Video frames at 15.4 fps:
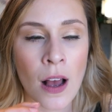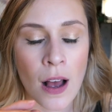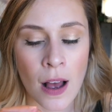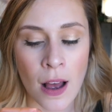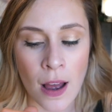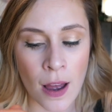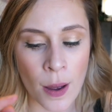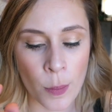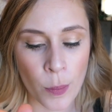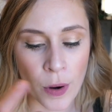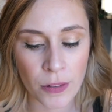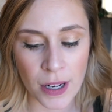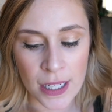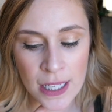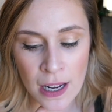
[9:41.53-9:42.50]
um,
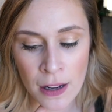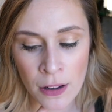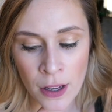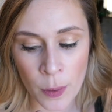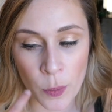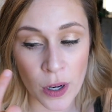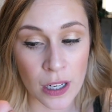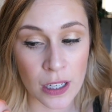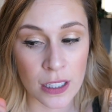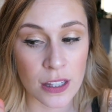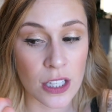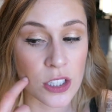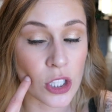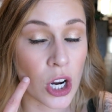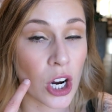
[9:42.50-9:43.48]
but right now I'm wearing
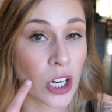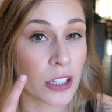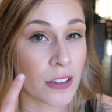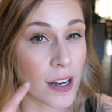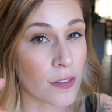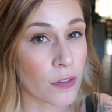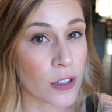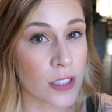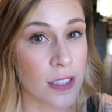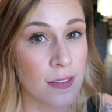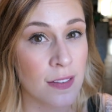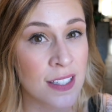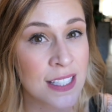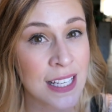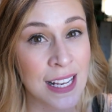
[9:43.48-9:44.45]
the Tarte Rainforest of
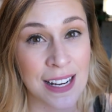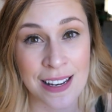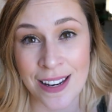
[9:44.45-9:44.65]
the Sea,